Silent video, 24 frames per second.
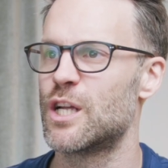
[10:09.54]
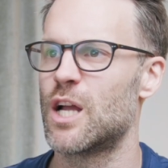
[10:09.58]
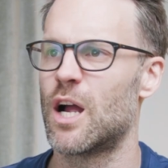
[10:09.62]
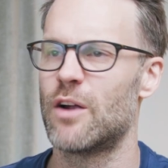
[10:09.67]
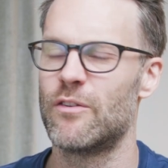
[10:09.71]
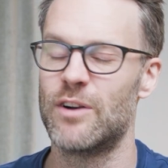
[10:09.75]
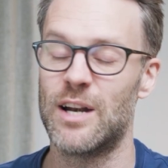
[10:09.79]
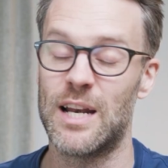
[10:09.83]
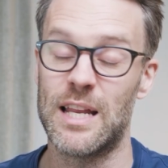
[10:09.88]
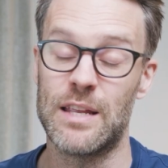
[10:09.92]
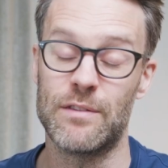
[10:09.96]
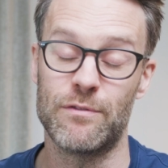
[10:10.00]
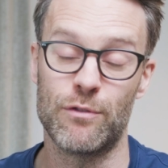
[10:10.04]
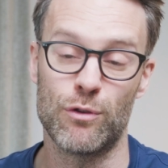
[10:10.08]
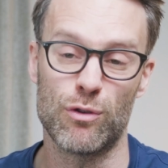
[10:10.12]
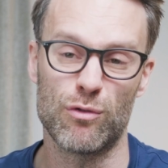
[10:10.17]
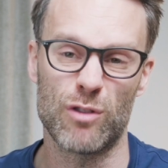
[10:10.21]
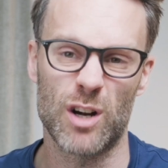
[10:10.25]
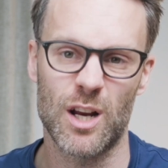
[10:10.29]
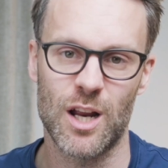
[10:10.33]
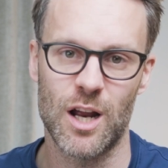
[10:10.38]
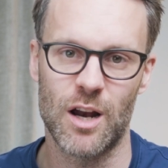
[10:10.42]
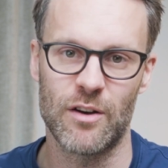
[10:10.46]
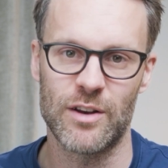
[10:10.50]
currently for
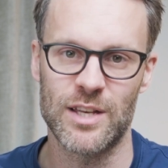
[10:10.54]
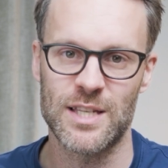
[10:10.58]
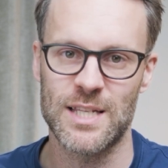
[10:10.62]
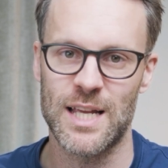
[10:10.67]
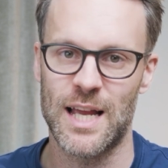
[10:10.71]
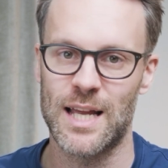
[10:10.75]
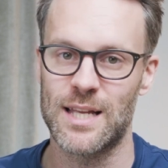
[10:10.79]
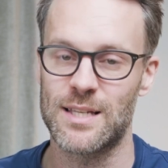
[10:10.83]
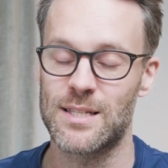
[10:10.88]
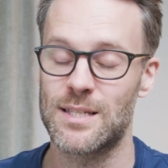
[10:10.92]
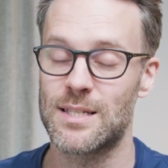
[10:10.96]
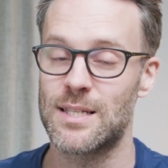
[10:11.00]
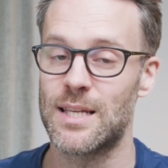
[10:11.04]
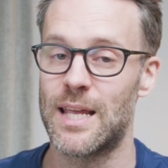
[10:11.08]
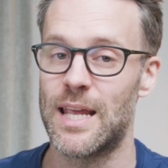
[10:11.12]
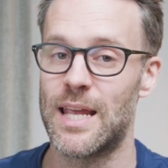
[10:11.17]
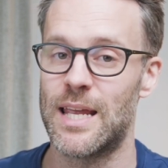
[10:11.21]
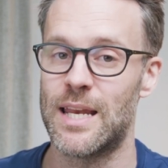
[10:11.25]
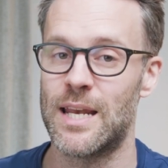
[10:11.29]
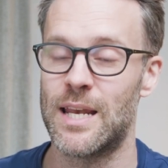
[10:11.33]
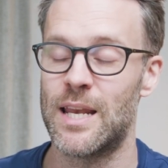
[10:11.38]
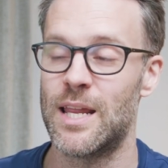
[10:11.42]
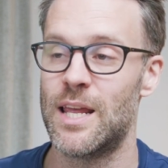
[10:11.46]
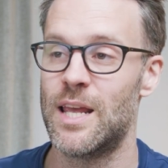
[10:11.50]
recurring tasks
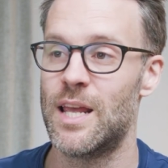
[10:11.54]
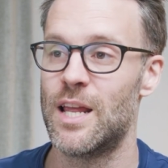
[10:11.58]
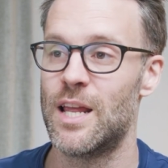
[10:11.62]
in